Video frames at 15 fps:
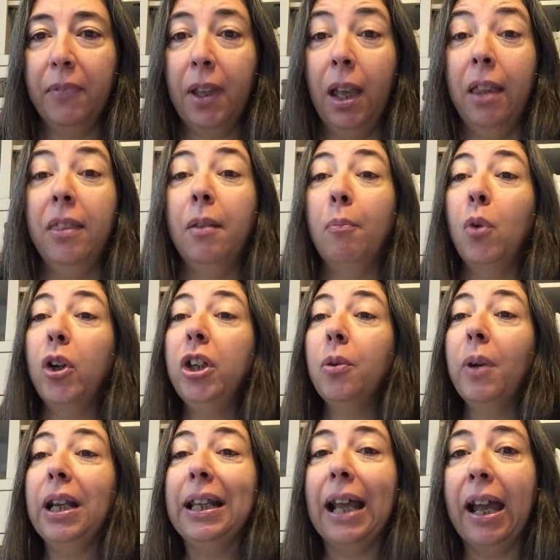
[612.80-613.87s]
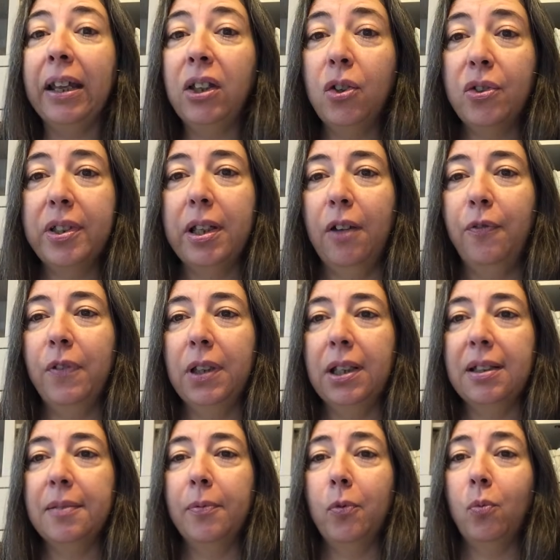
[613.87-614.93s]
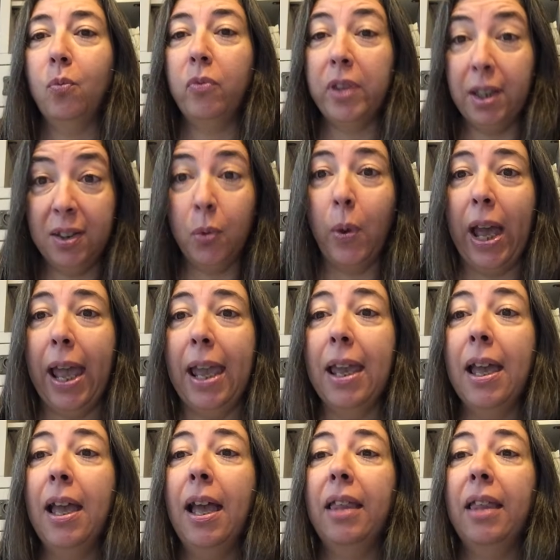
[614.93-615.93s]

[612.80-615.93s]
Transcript: And the more you align yourself in this way,